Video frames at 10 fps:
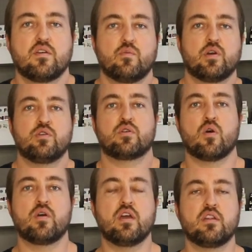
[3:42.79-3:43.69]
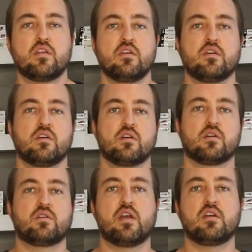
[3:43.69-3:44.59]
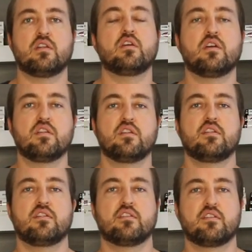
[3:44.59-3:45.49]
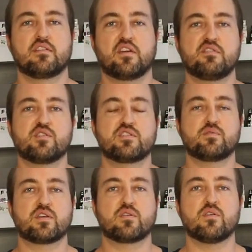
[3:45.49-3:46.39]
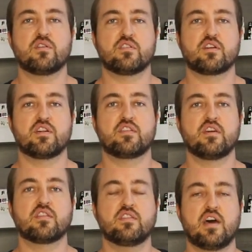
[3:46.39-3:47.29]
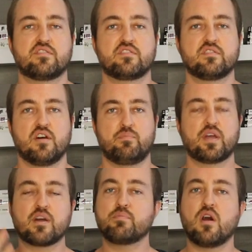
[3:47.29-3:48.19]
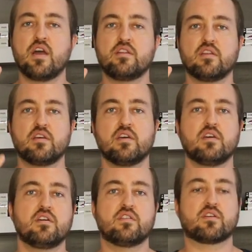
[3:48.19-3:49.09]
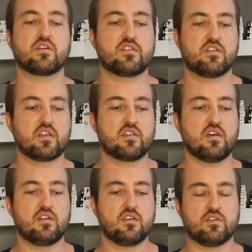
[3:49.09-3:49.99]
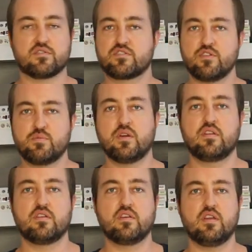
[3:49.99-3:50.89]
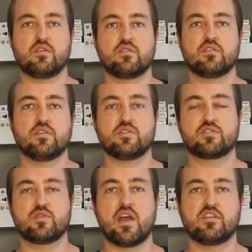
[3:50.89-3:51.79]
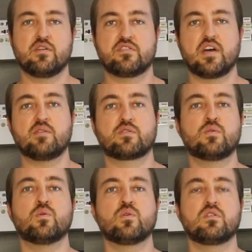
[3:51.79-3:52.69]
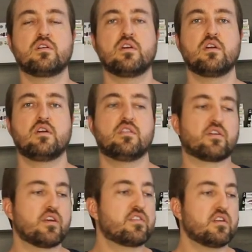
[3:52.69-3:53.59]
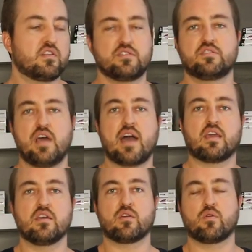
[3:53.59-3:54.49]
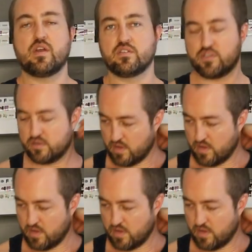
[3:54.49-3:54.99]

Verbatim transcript: when you go in, okay, and, and converse with a girl. They're gonna think that that's a pickup line they're gonna think that you're stupid and you're, you're just trying to sound cool. They're gonna think that it's tacky and cringe,